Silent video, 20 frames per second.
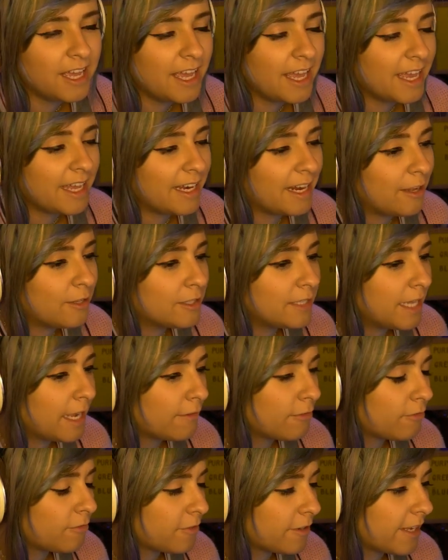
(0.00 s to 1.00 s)
And I'll
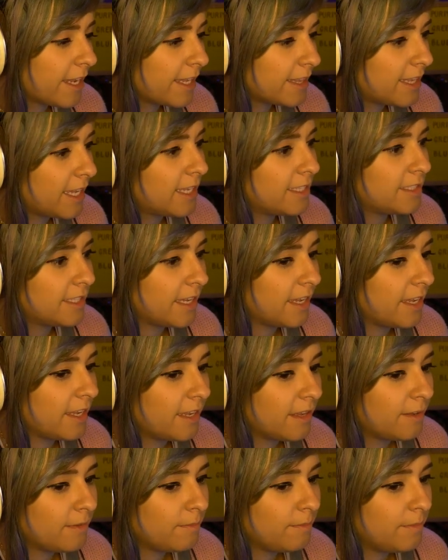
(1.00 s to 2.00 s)
never forget that
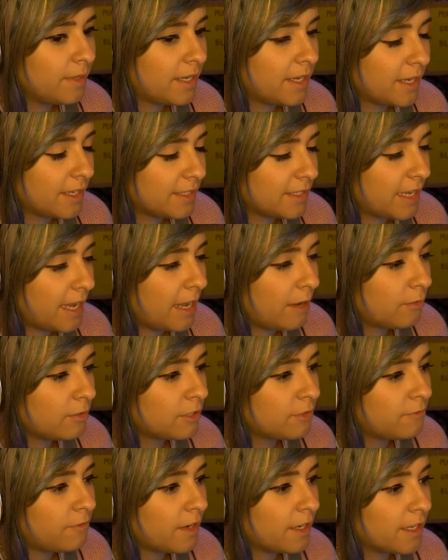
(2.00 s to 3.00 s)
day because I
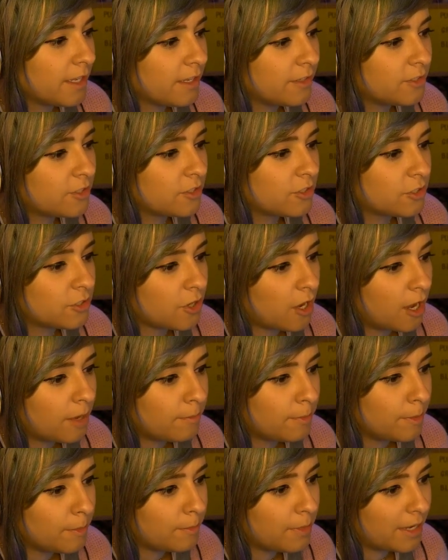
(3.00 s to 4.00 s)
was fucking
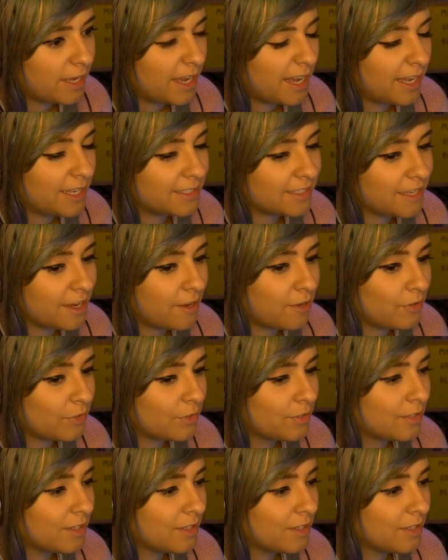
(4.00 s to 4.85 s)
sobbing my eyes out.